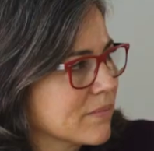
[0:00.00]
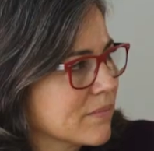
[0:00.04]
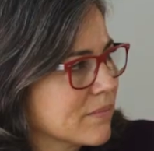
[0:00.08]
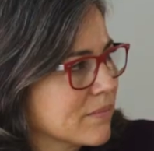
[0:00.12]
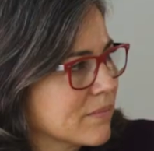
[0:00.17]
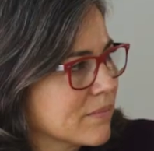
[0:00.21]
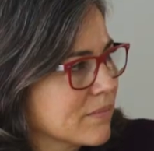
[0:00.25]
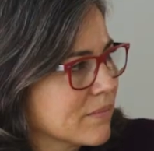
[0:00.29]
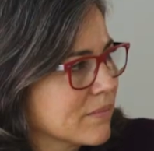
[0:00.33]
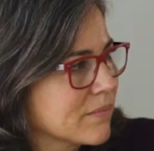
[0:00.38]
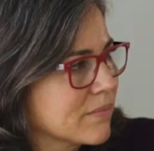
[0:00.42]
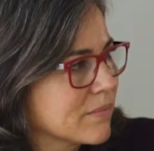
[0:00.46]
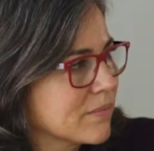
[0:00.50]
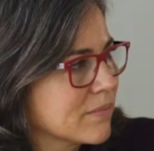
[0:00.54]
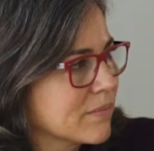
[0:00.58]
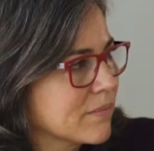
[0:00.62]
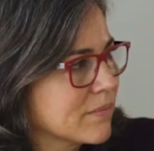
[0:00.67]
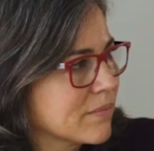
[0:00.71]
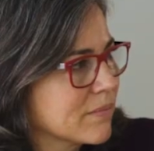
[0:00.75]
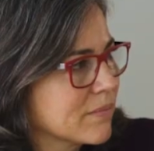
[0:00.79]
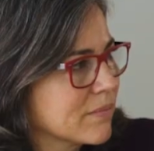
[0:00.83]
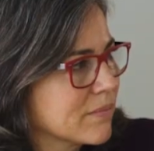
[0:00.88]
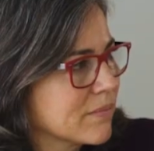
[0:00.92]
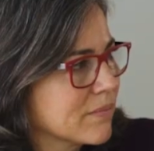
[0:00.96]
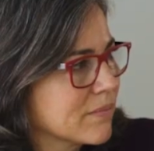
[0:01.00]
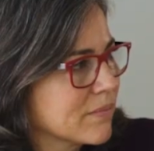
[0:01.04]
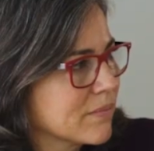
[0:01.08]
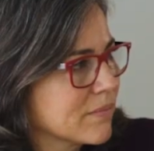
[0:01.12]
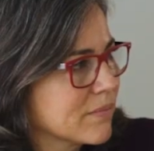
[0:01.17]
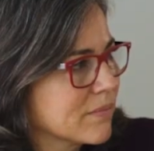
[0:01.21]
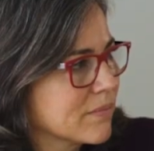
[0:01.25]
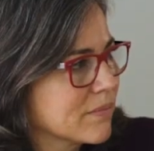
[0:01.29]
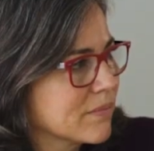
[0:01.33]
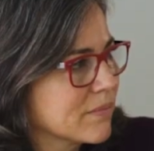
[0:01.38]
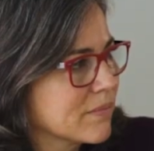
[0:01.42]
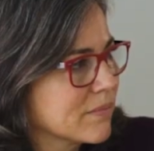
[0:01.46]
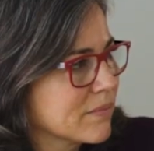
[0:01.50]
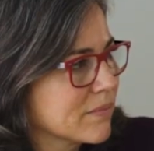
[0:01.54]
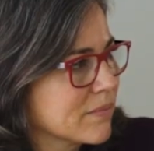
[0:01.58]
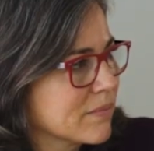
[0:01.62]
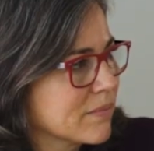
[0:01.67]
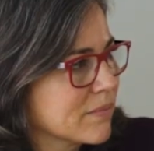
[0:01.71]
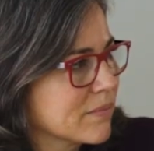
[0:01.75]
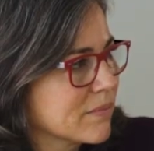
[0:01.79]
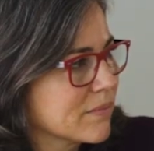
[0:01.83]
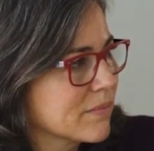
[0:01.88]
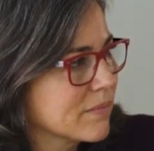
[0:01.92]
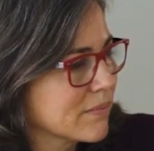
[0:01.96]

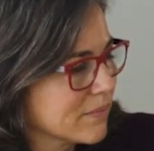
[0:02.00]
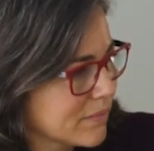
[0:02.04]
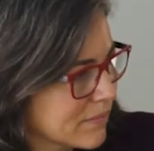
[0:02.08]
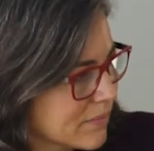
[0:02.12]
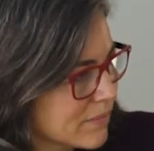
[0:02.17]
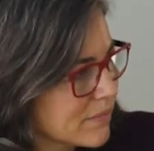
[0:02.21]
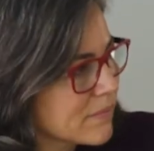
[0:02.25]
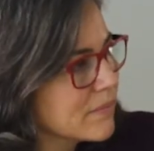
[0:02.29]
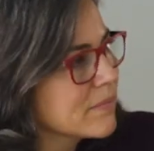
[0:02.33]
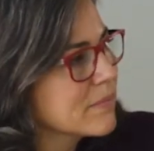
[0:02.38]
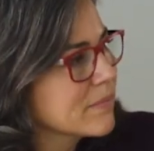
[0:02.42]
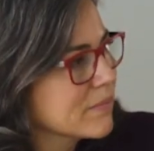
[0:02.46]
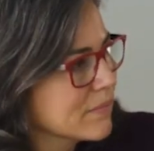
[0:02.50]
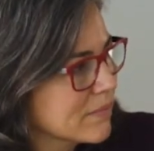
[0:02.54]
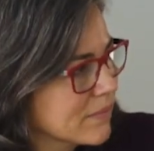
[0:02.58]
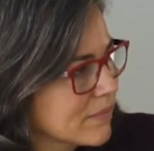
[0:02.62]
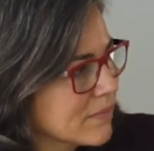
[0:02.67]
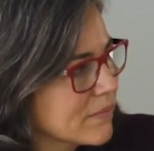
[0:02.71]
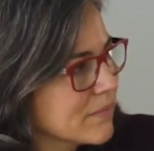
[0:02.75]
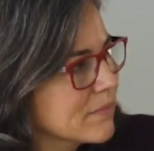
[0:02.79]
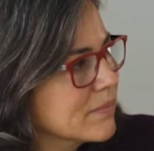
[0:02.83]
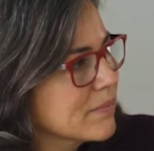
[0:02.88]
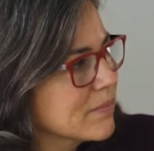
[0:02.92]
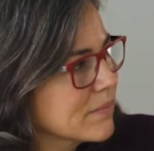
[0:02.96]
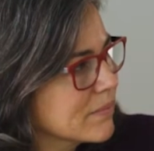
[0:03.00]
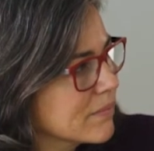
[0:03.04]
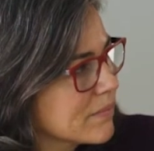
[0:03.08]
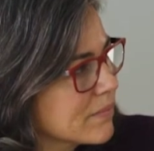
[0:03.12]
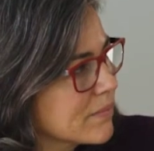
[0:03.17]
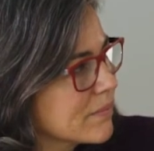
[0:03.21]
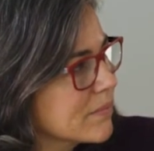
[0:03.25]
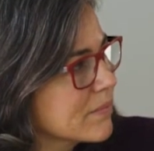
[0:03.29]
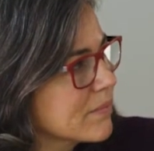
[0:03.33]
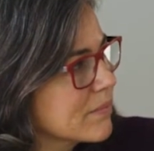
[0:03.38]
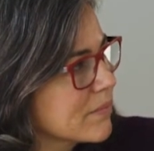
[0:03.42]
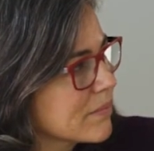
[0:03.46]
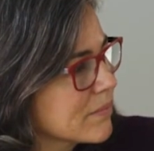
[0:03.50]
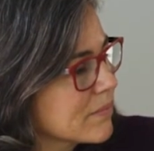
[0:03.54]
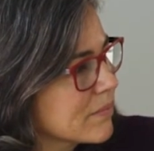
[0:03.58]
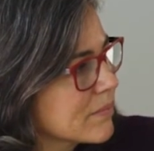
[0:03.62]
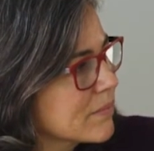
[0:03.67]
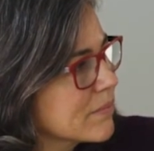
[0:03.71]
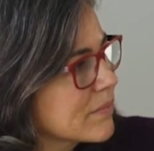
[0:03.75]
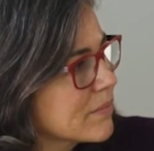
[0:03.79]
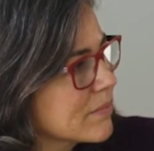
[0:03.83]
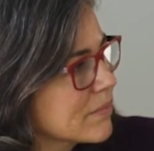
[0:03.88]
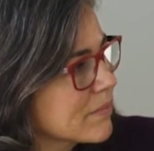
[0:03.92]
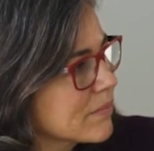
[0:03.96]

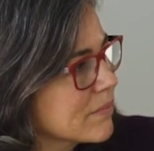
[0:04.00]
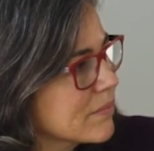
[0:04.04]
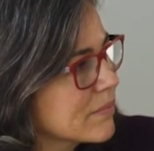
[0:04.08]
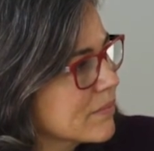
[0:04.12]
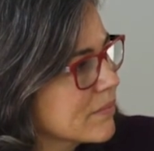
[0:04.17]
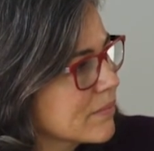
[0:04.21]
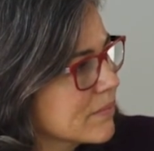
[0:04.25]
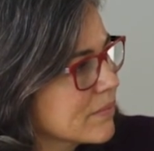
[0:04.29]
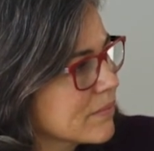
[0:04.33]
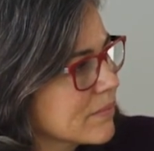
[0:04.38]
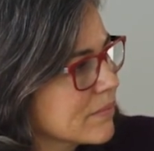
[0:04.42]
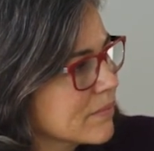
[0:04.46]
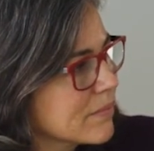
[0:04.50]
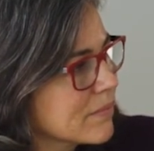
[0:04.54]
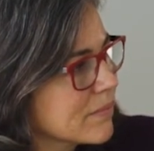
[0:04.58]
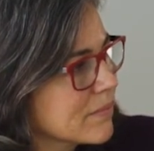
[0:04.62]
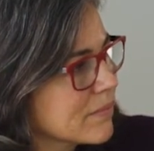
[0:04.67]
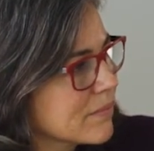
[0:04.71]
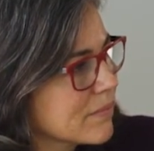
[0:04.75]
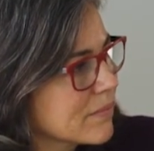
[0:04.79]
This person isn't speaking.